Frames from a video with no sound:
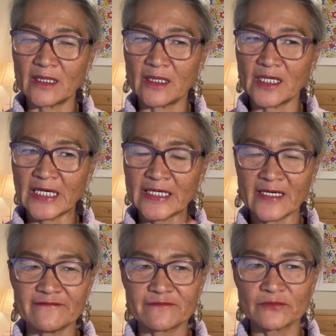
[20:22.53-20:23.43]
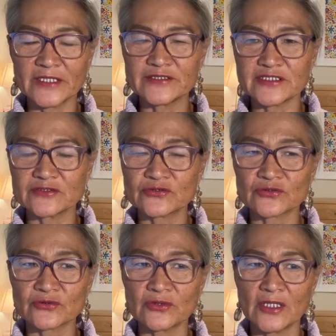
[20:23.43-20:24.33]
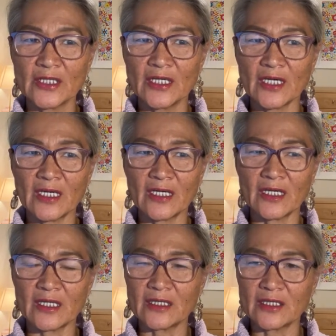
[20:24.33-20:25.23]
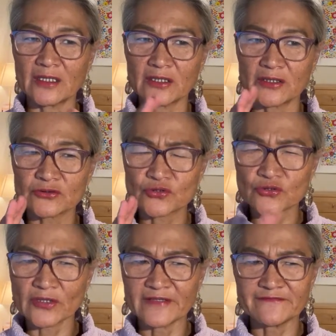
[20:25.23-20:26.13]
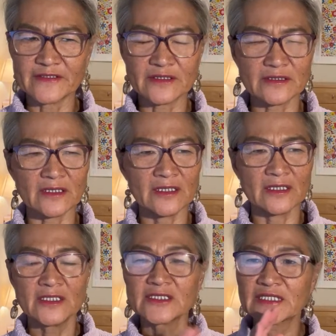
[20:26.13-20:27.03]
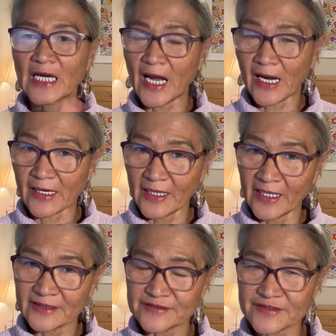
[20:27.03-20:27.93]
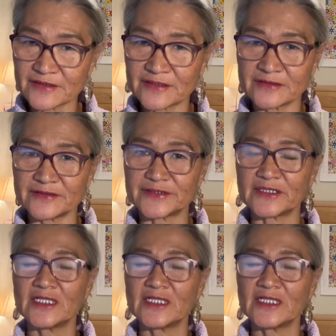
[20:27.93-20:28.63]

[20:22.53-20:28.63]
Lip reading: have went into traffic car accident.